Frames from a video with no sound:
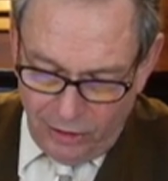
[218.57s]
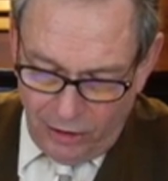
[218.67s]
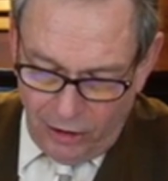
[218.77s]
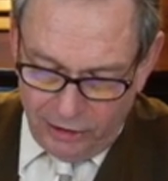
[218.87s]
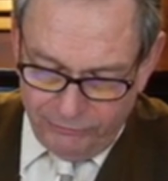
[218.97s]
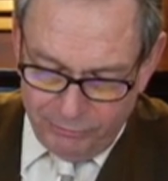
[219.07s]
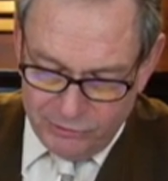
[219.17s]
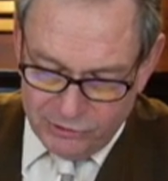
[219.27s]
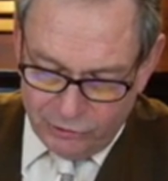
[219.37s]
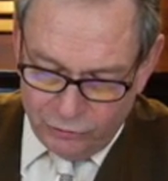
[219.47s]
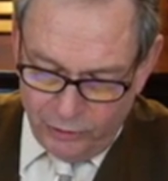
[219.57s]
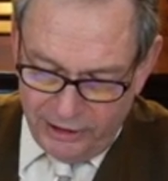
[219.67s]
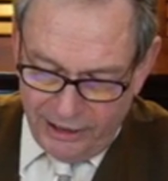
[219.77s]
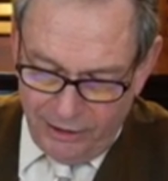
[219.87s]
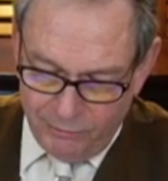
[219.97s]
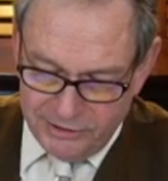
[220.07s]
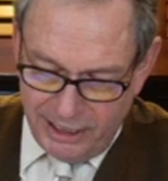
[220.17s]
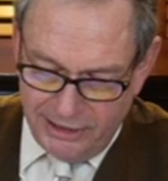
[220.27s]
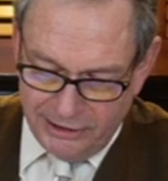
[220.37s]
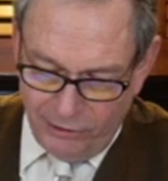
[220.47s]
All of her musical training was
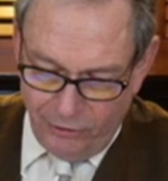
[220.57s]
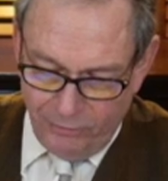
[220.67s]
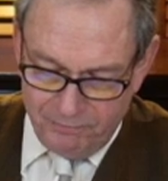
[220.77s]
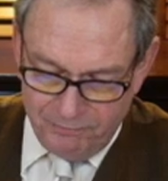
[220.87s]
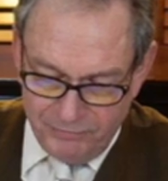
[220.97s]
gained at home.